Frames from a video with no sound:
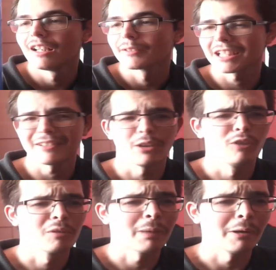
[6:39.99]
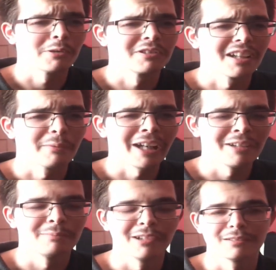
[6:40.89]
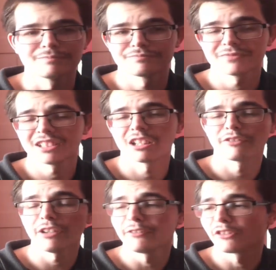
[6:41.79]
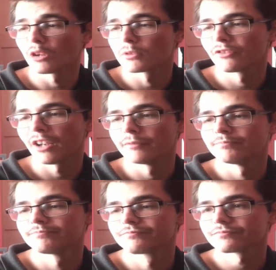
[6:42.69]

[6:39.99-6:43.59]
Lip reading: It's kind of like overpowered in a way, but you know, the flamethrower was fun.